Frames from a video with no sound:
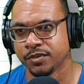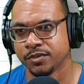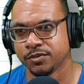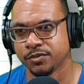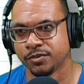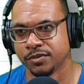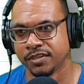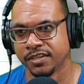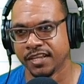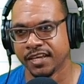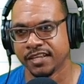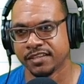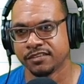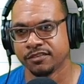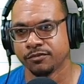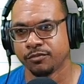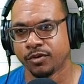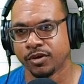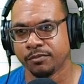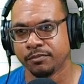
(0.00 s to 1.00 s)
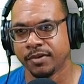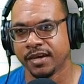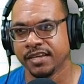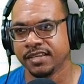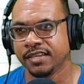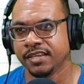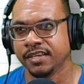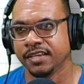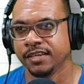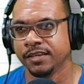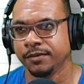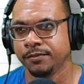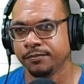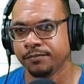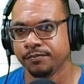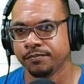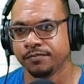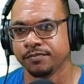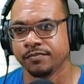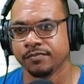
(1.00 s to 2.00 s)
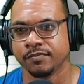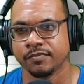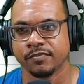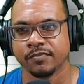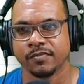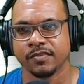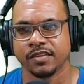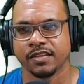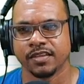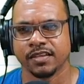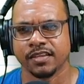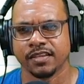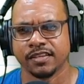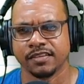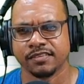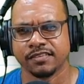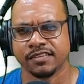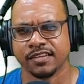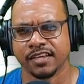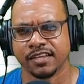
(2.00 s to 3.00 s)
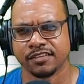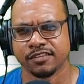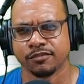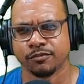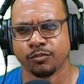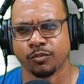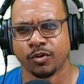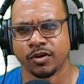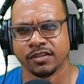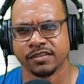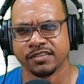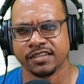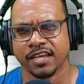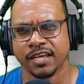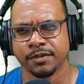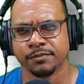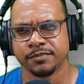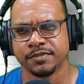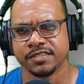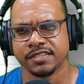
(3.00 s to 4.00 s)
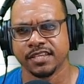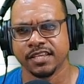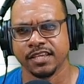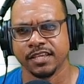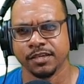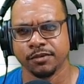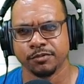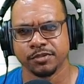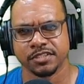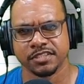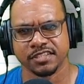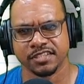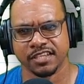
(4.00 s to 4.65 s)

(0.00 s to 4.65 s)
So negative 1 by k is negative 1 times k, which